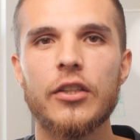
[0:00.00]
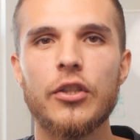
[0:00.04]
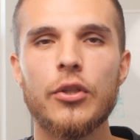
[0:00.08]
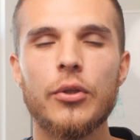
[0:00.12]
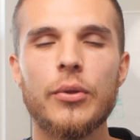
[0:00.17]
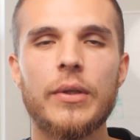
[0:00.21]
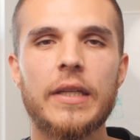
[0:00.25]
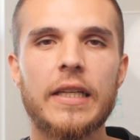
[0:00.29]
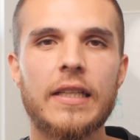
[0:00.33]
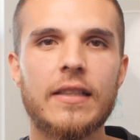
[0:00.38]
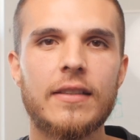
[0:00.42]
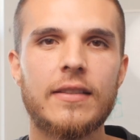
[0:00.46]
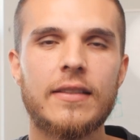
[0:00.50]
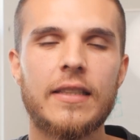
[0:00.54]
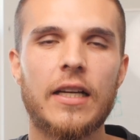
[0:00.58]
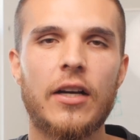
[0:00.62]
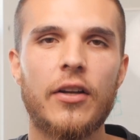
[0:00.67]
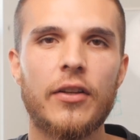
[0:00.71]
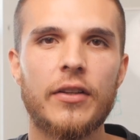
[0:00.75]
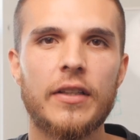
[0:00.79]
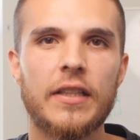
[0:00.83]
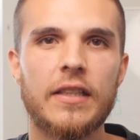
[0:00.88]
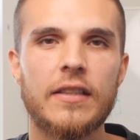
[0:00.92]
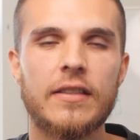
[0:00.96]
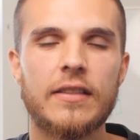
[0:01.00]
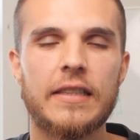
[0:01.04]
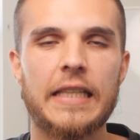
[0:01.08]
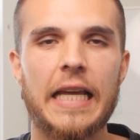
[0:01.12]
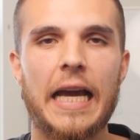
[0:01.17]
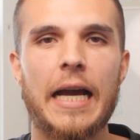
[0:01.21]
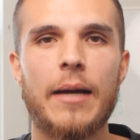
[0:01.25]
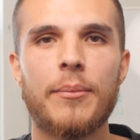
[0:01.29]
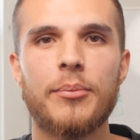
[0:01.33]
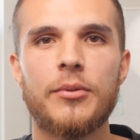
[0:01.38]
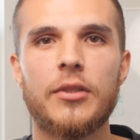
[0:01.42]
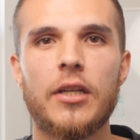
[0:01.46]
you can sell these
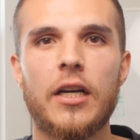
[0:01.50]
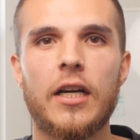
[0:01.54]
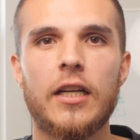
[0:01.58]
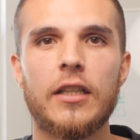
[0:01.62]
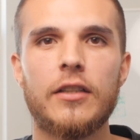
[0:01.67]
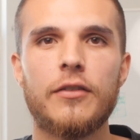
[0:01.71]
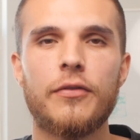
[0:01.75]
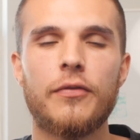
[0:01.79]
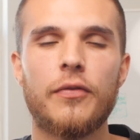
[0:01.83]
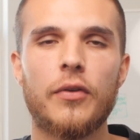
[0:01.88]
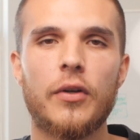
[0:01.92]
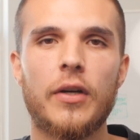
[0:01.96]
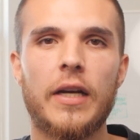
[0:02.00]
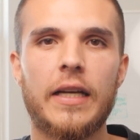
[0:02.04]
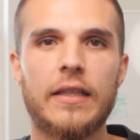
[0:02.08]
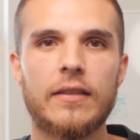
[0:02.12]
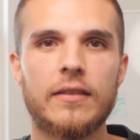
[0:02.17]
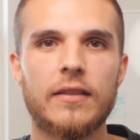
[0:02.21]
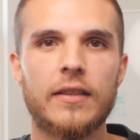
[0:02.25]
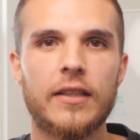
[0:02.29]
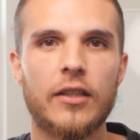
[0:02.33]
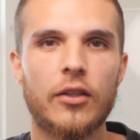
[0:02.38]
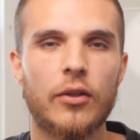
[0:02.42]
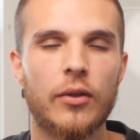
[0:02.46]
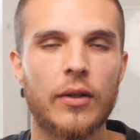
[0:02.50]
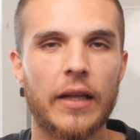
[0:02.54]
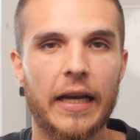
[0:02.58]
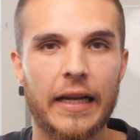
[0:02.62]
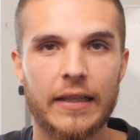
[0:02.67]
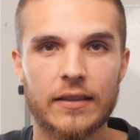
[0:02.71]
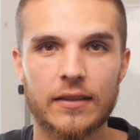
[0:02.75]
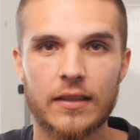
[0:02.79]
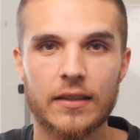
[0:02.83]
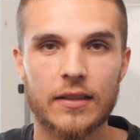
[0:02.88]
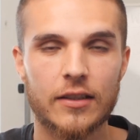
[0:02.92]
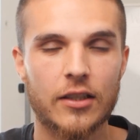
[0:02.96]
snapshots snapshots for as little
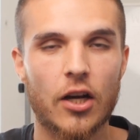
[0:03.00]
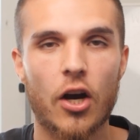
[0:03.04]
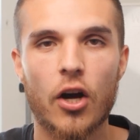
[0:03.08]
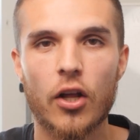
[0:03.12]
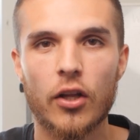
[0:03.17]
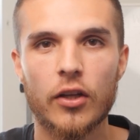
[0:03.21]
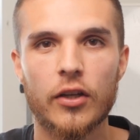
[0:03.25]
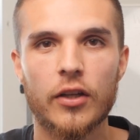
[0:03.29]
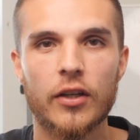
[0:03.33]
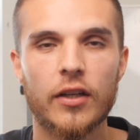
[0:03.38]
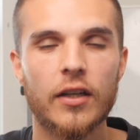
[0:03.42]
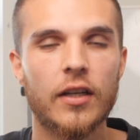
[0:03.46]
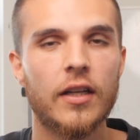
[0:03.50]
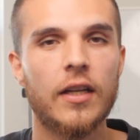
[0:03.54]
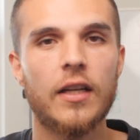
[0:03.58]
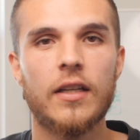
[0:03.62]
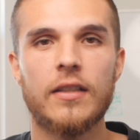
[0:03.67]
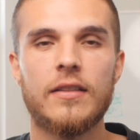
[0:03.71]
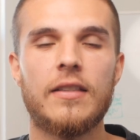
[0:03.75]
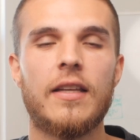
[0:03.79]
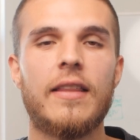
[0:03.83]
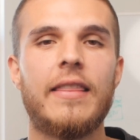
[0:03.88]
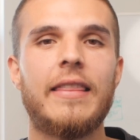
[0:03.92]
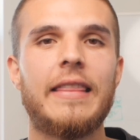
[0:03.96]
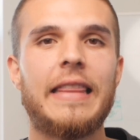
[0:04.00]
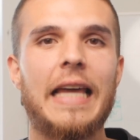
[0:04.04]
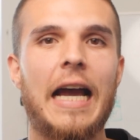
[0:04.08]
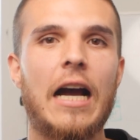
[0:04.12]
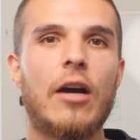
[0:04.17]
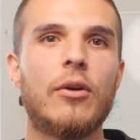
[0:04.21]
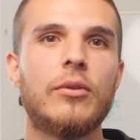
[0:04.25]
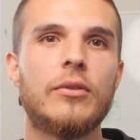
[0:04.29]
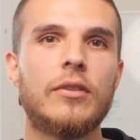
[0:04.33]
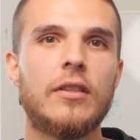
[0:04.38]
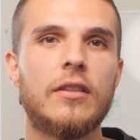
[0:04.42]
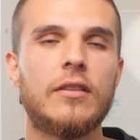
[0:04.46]
as a dollar to
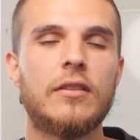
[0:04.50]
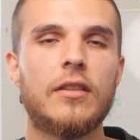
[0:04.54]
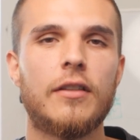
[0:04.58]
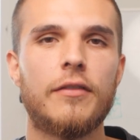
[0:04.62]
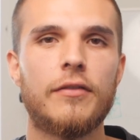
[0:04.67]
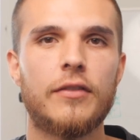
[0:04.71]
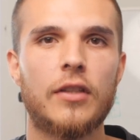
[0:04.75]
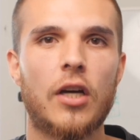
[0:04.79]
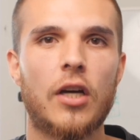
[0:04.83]
thousands of